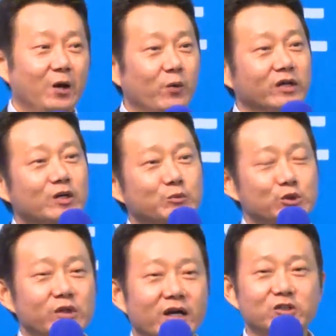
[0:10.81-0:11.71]
Welcome
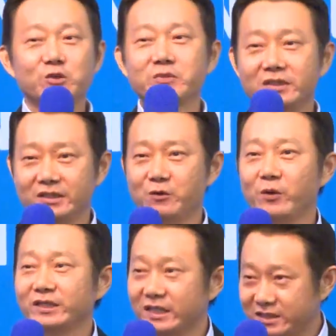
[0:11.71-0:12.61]
to Atomy
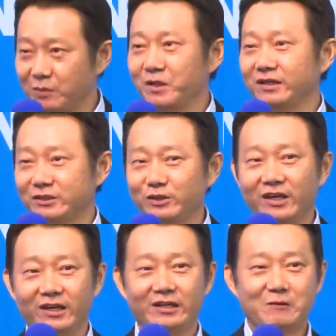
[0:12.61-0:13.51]
one-day seminar
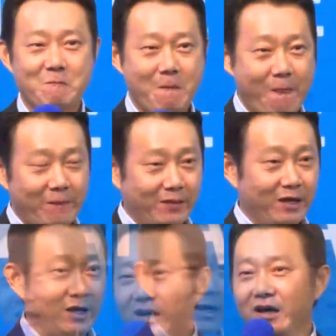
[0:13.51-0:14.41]
today.
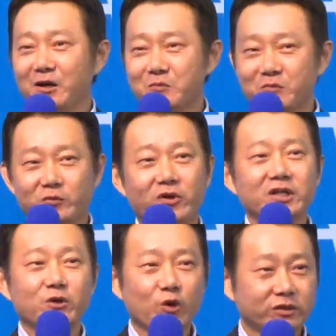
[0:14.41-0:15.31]
I'm
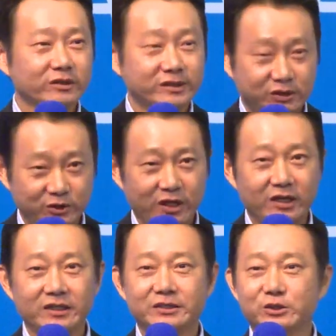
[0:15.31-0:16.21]
very honored
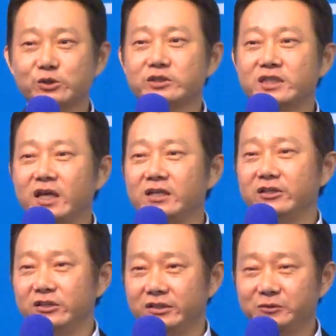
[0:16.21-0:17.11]
today to stand
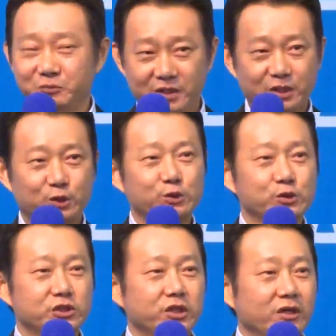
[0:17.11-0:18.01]
here
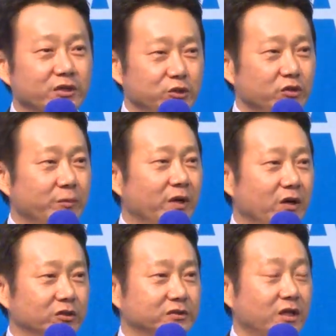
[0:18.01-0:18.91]
to share you
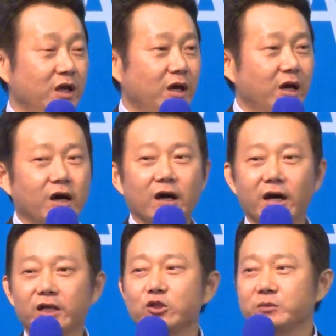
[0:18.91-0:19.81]
about
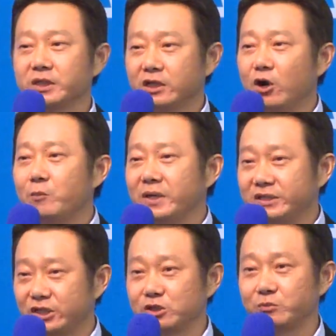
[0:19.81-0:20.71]
Atomy
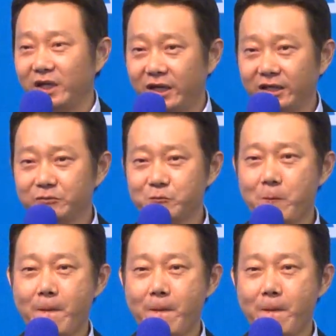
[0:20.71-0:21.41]
Compensation Plan.